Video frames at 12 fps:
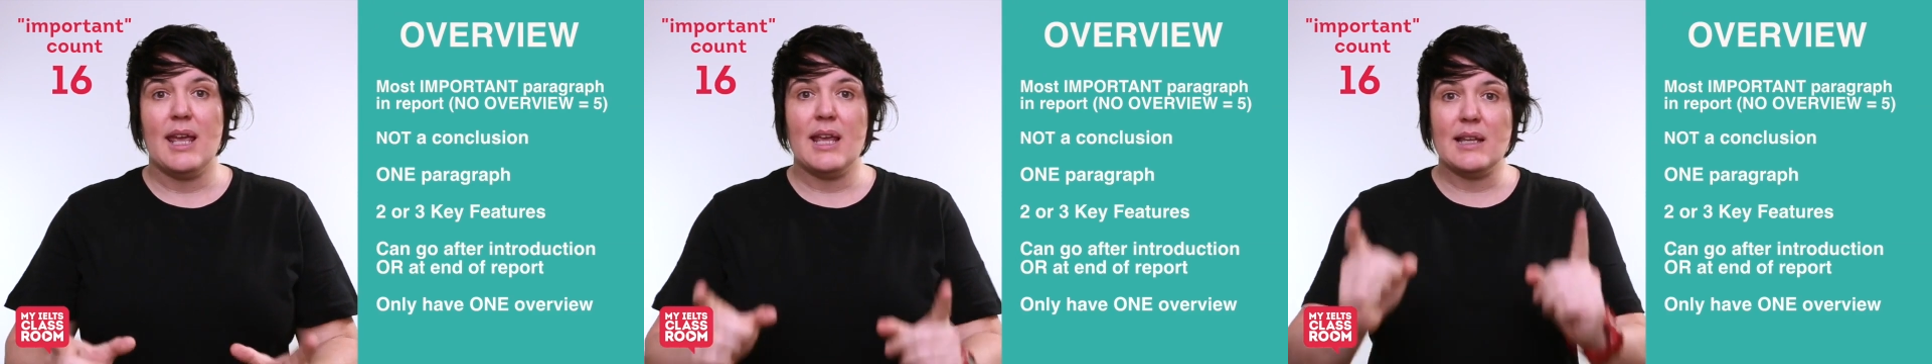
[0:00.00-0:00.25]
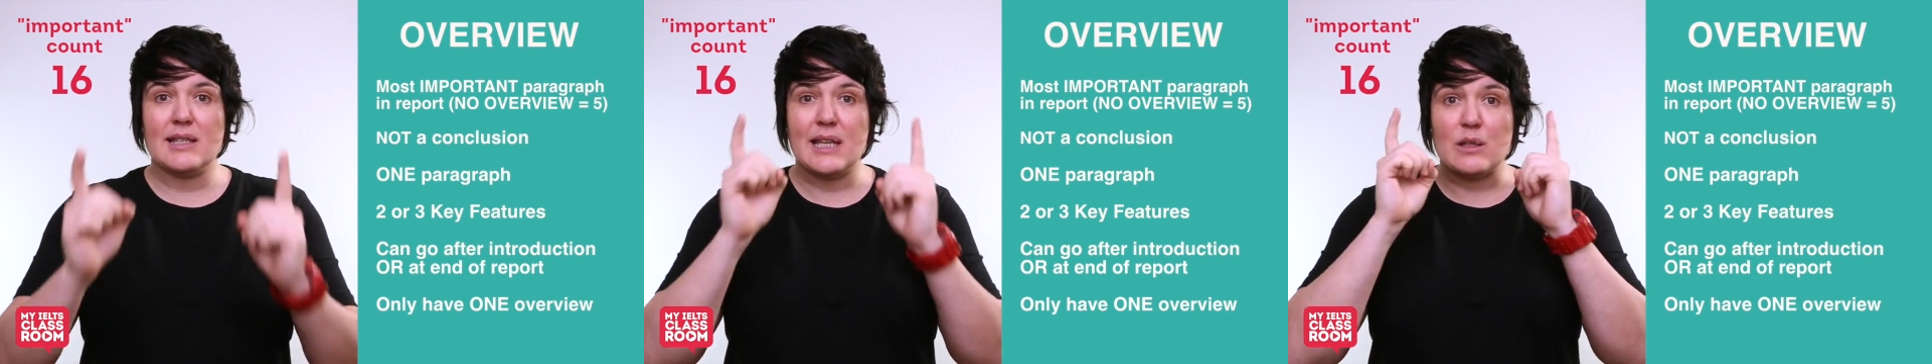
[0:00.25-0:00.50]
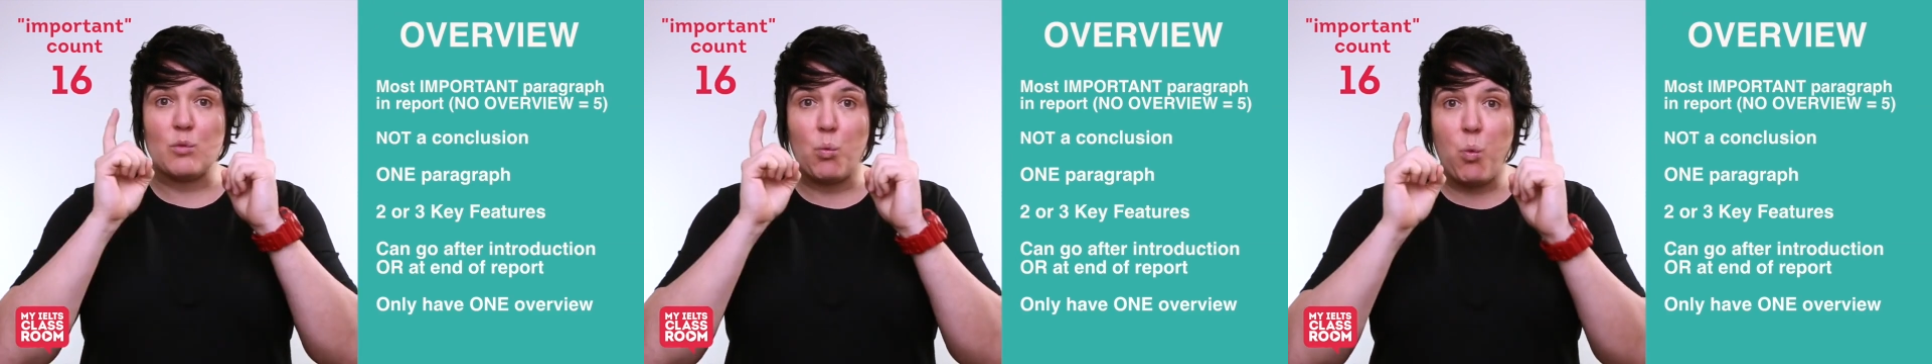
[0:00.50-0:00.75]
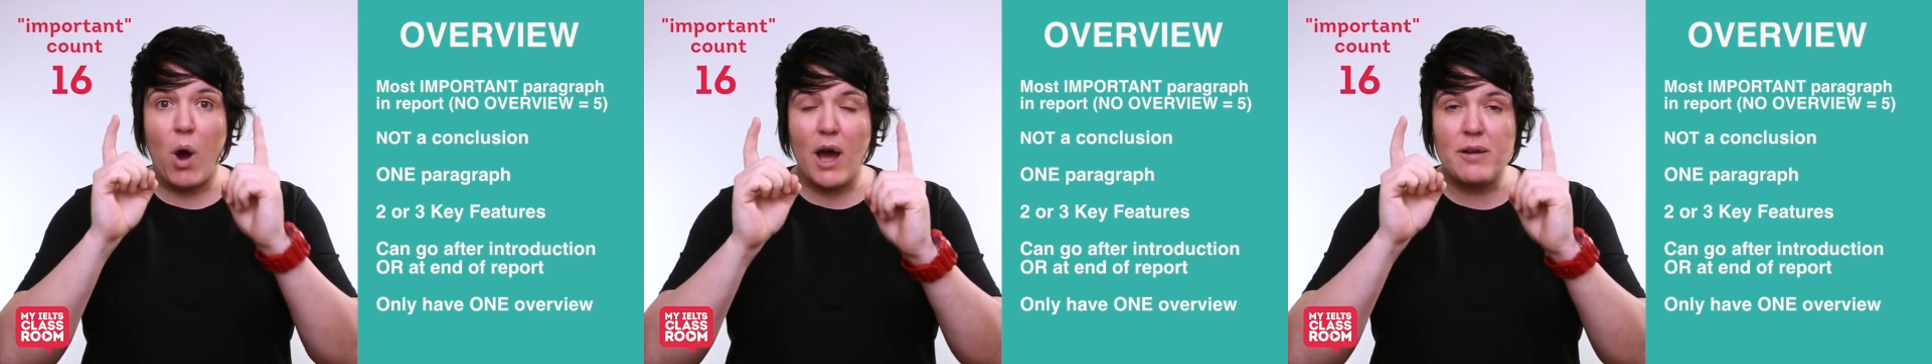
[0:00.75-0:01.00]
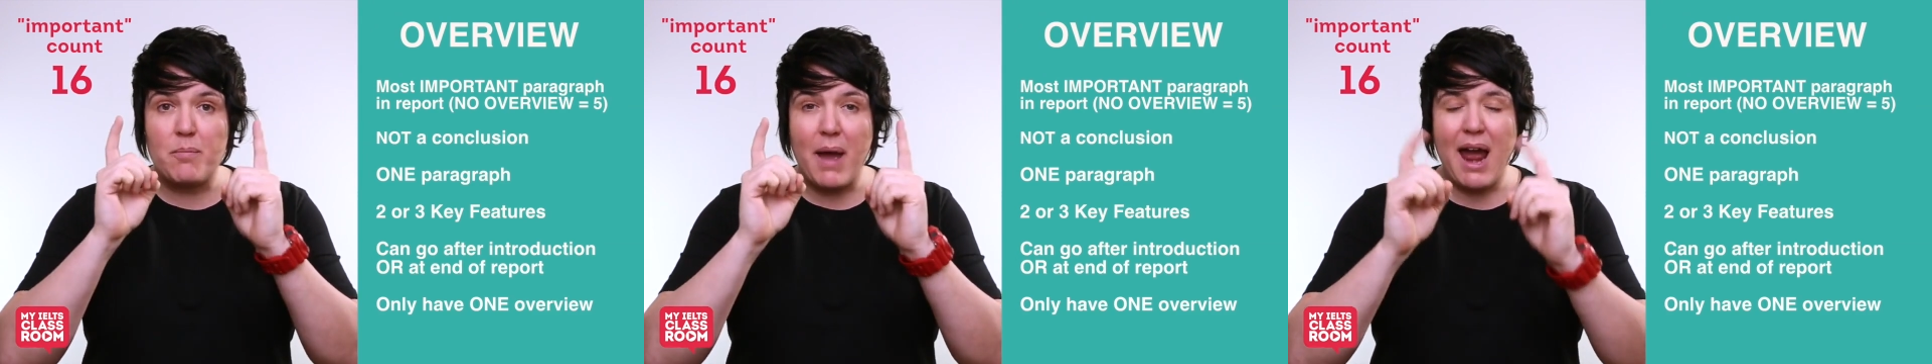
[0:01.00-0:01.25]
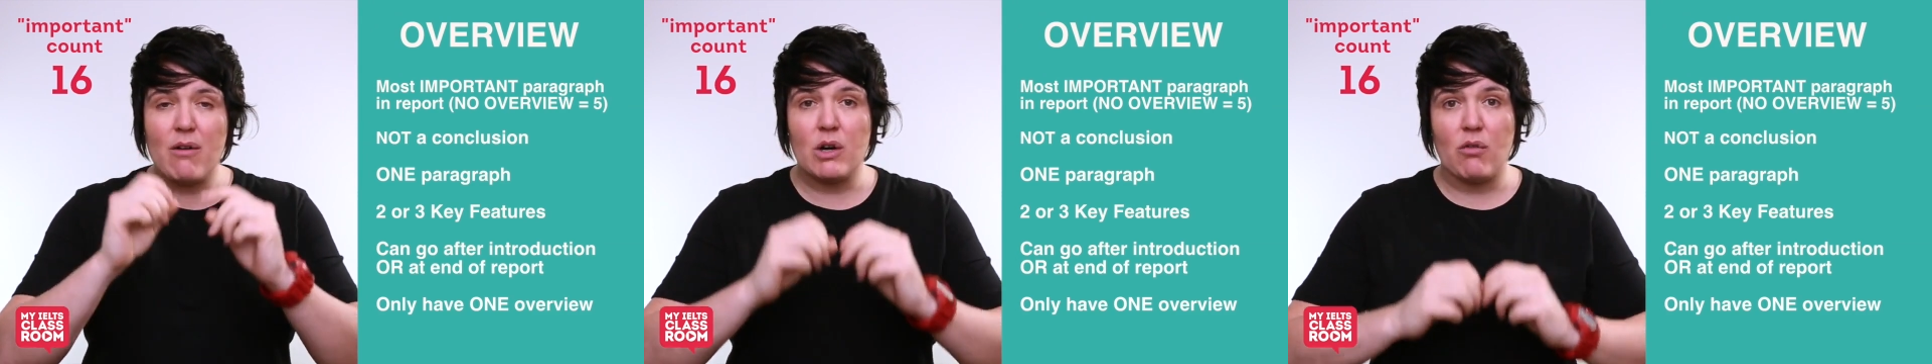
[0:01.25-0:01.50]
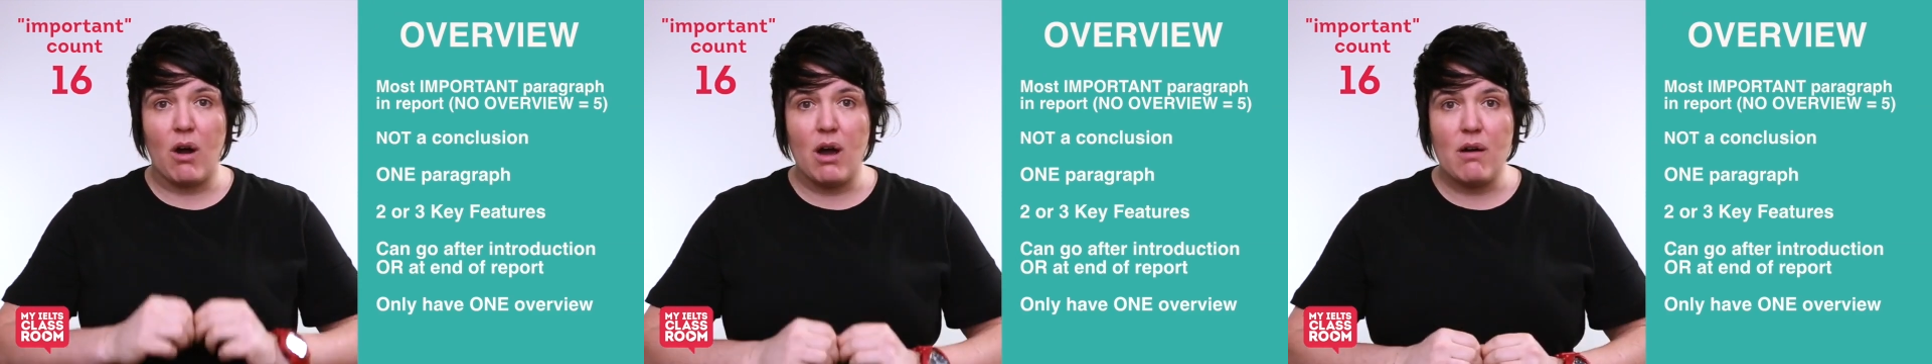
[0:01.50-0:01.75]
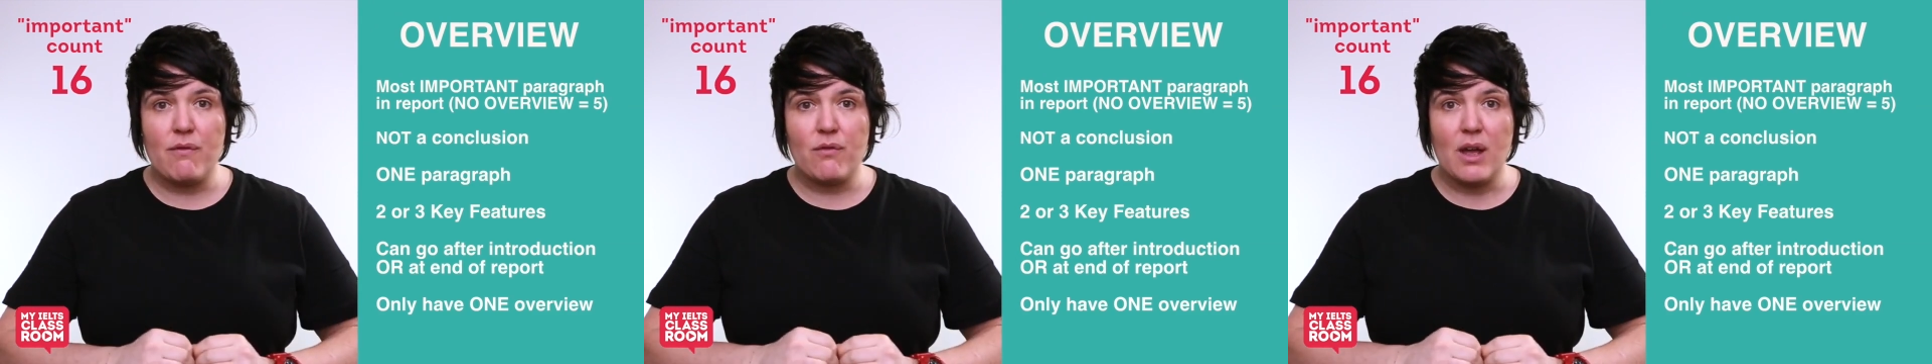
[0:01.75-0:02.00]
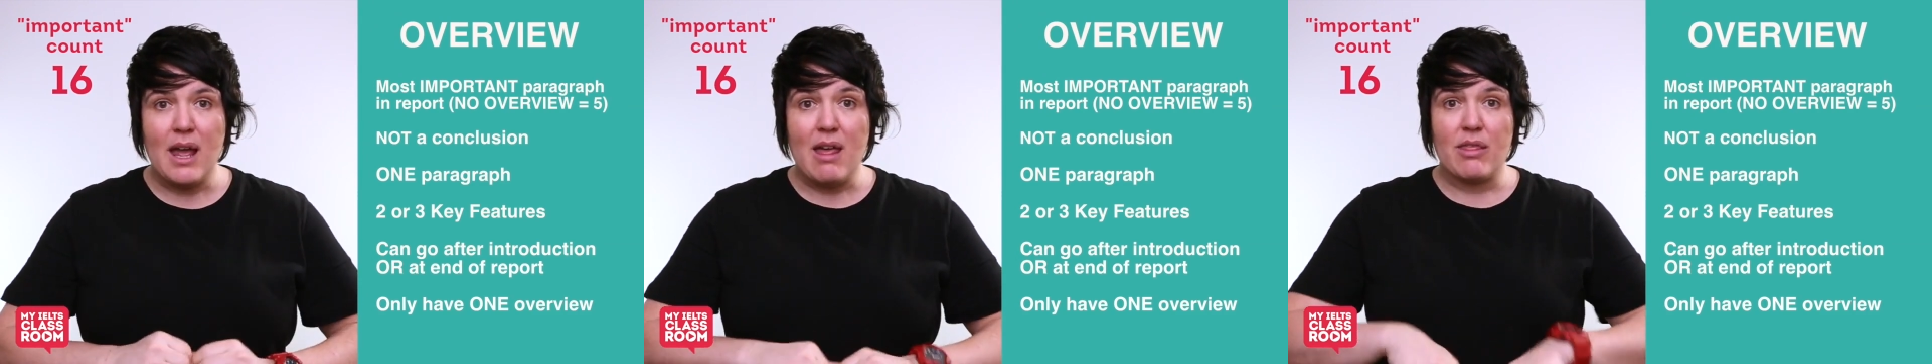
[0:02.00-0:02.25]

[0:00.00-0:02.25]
It is one paragraph